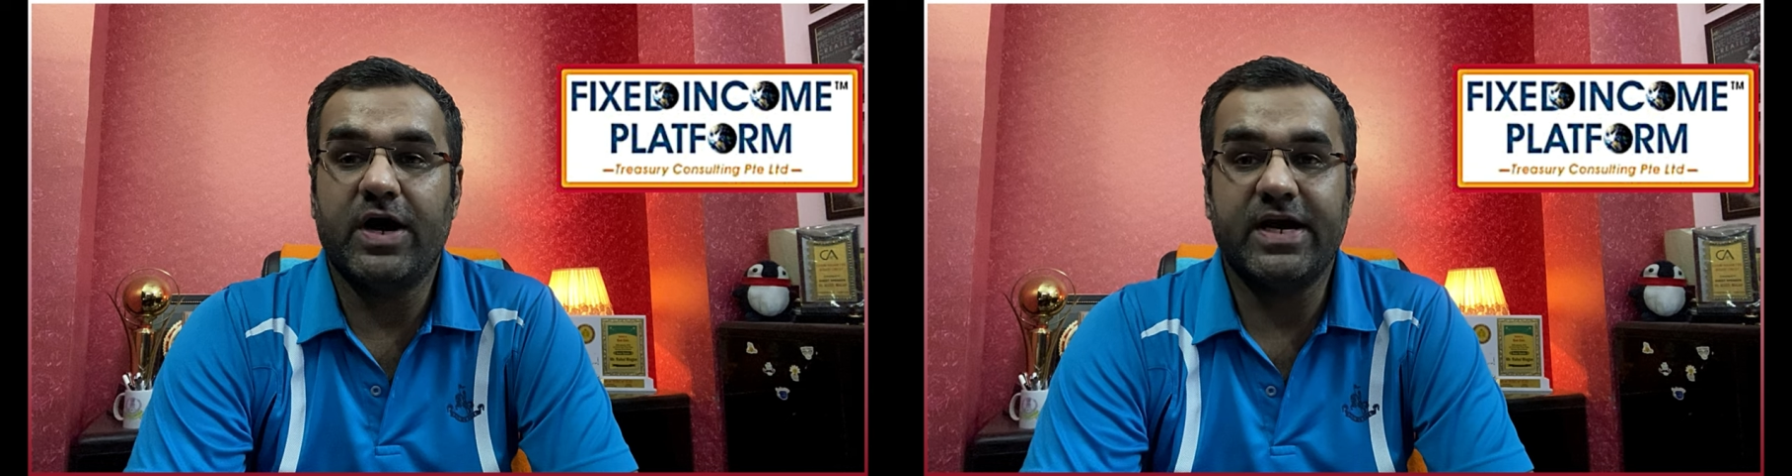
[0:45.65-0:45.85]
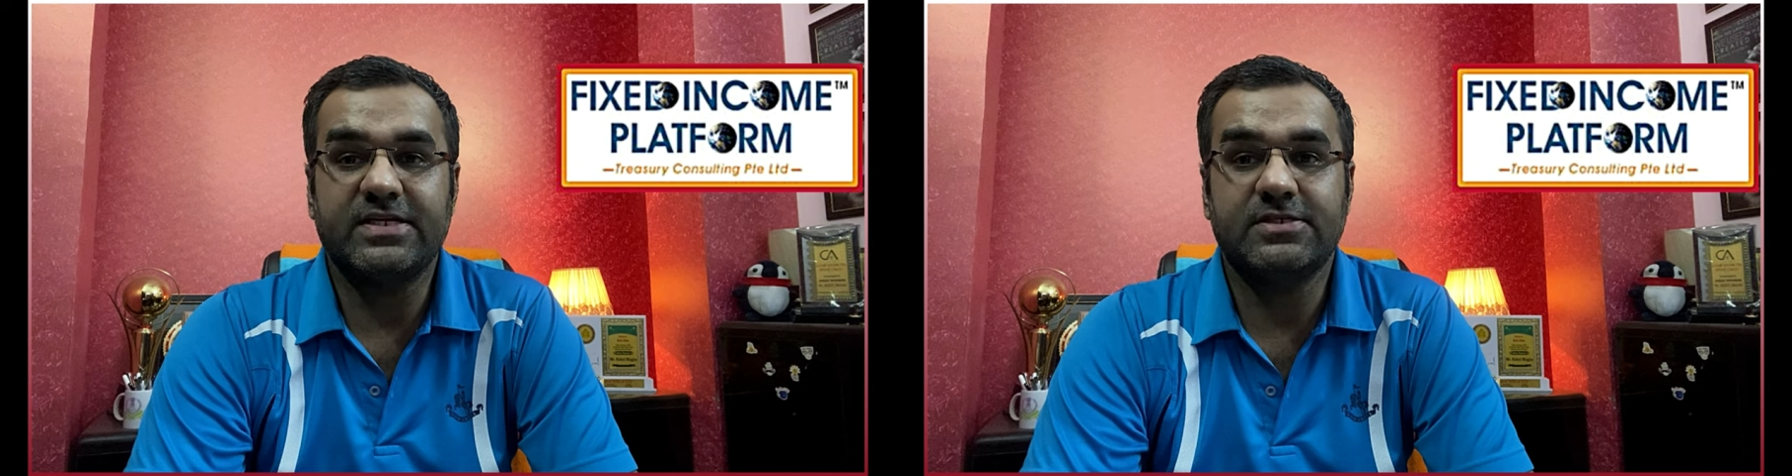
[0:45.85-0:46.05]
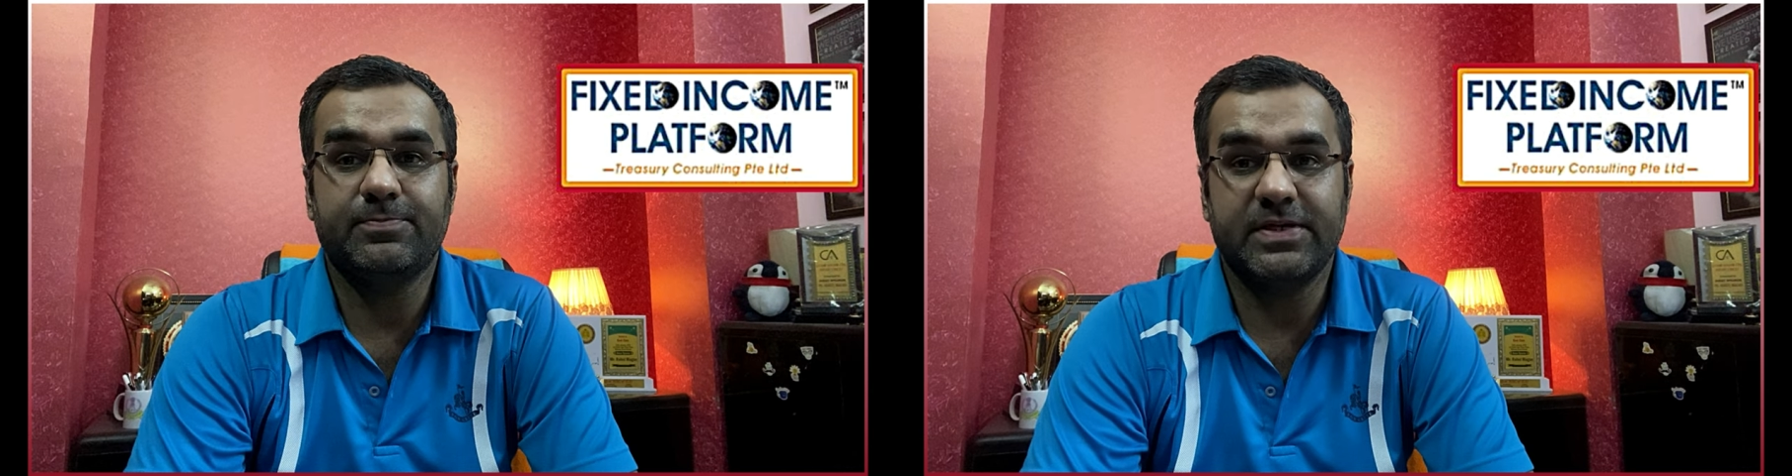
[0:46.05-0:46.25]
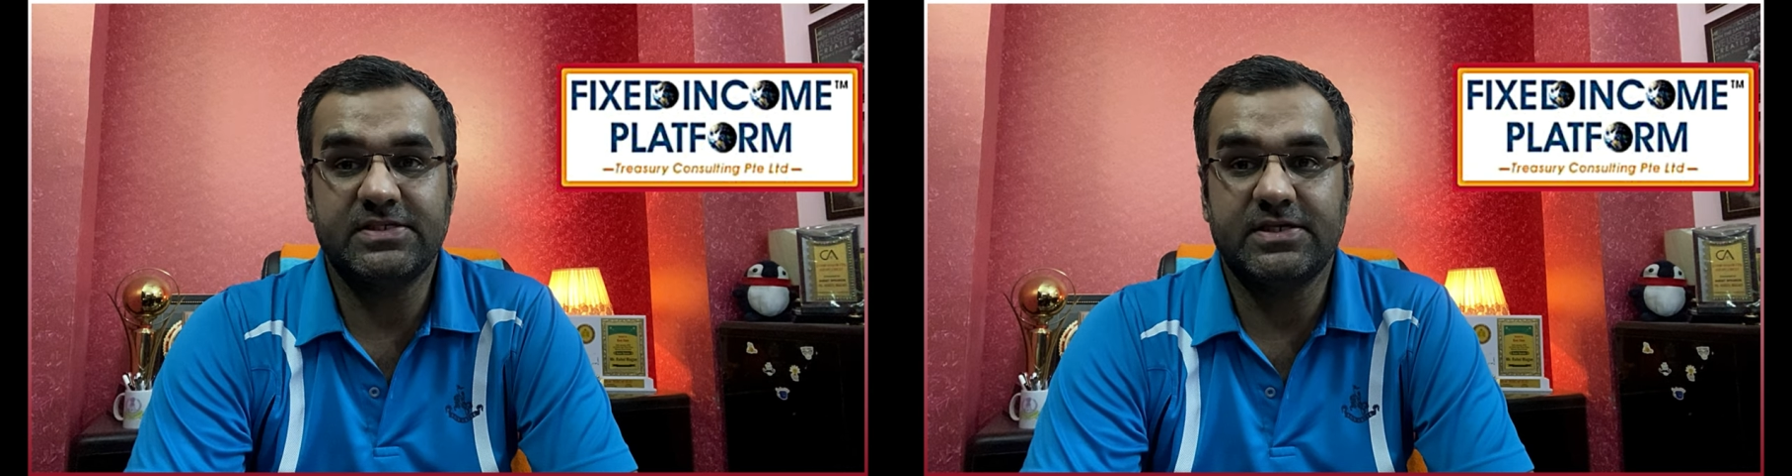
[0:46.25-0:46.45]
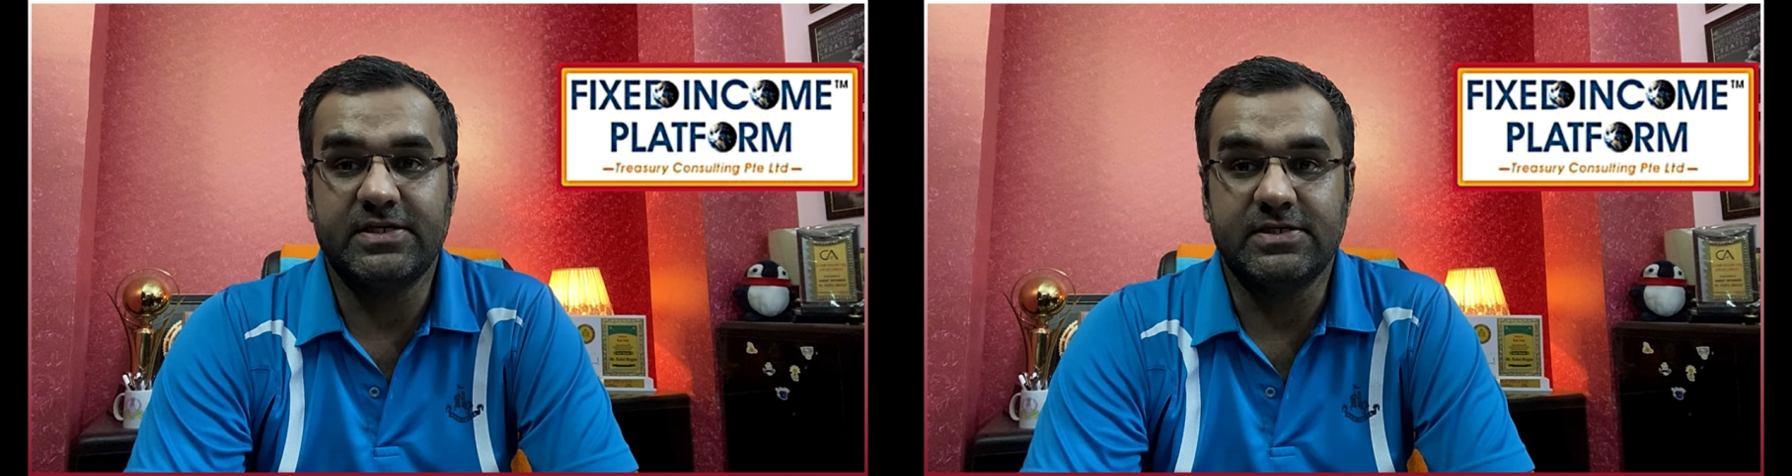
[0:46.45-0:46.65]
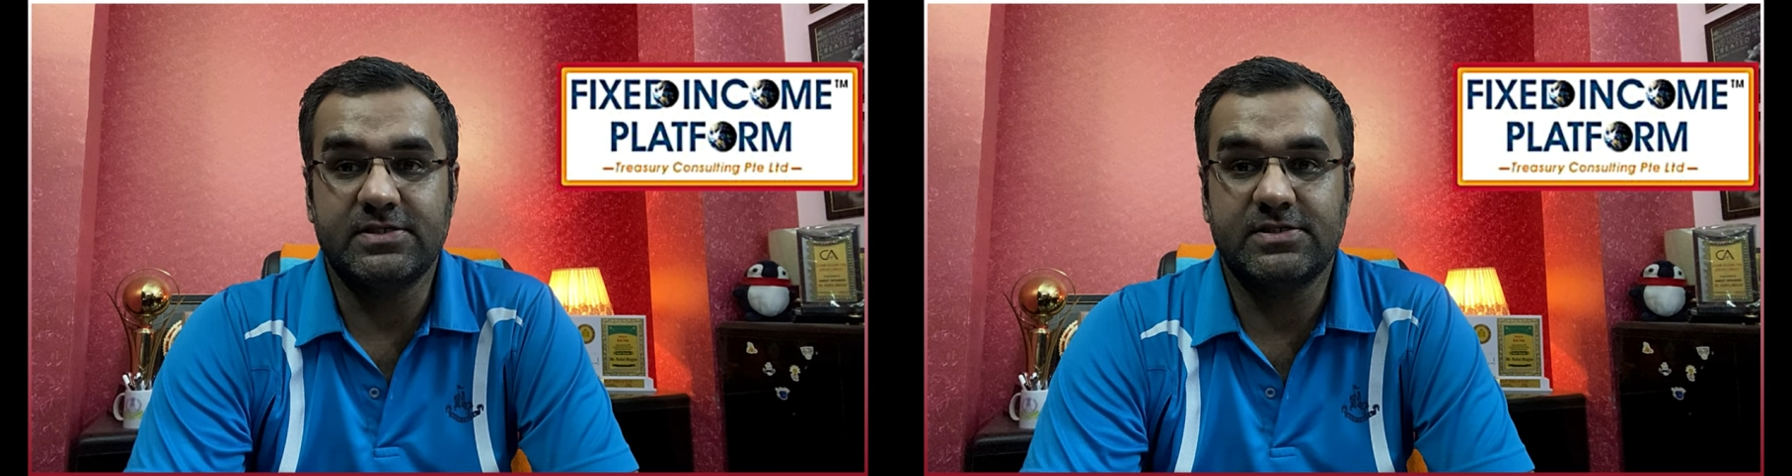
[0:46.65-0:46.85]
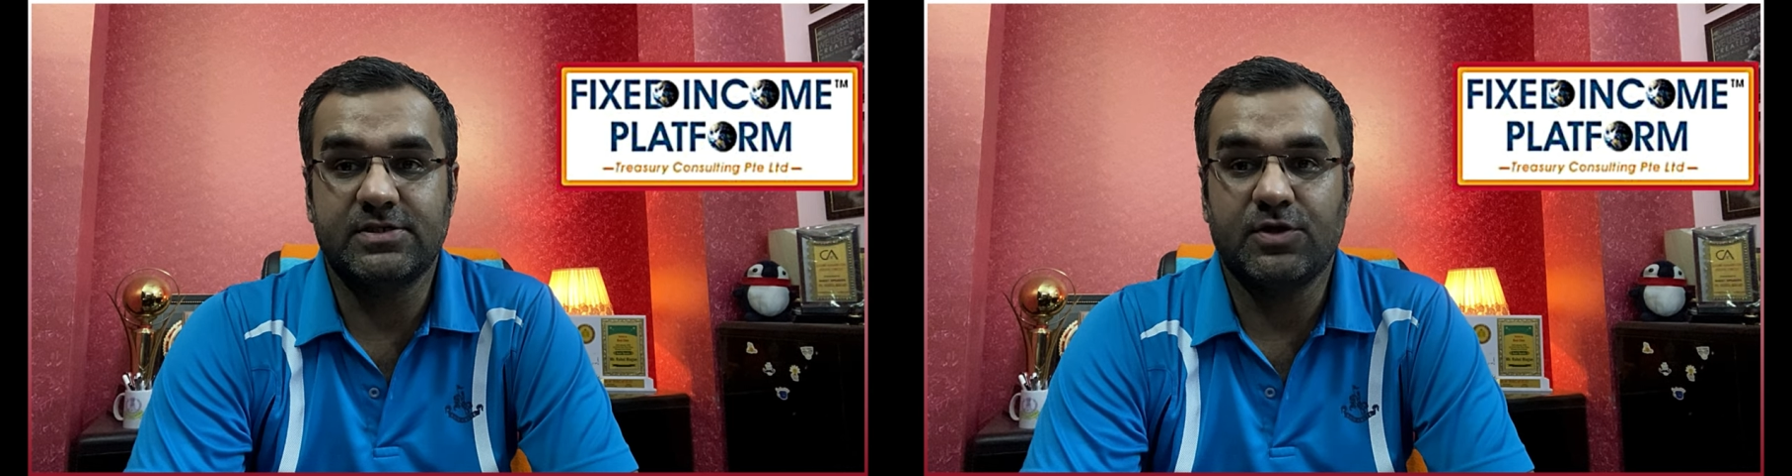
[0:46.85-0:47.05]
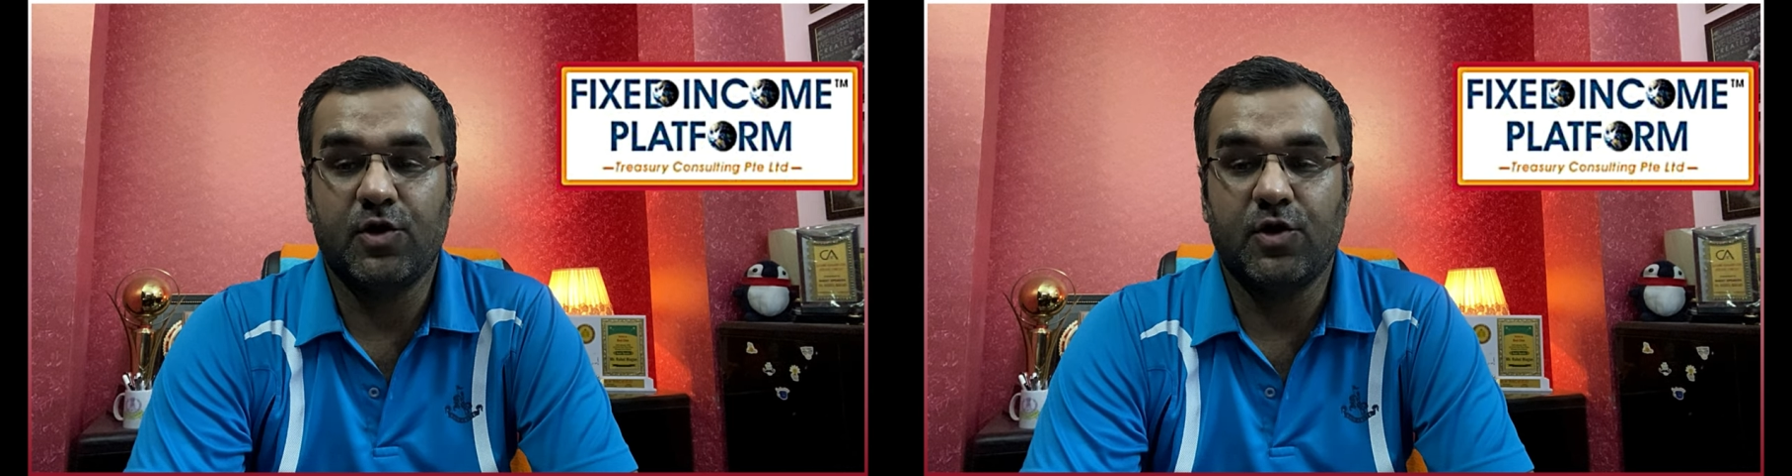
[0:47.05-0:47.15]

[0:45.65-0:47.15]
ex-presidents